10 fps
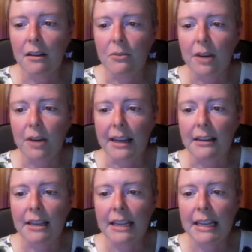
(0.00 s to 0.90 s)
All right.
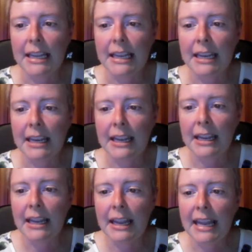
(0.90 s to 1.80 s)

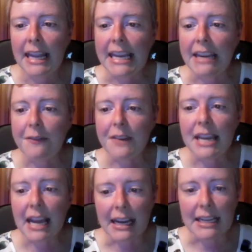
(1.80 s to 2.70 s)
If
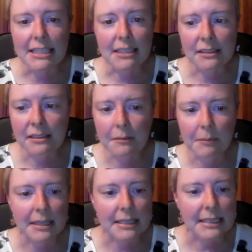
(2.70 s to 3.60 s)
not,
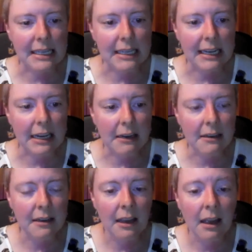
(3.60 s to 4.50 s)
not seeing any,
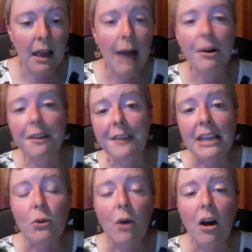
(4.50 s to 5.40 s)
I want to
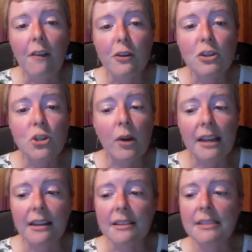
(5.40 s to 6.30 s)
thank you all for
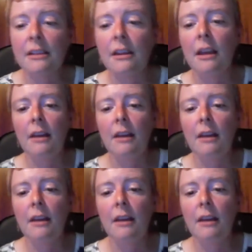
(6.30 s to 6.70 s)
joining us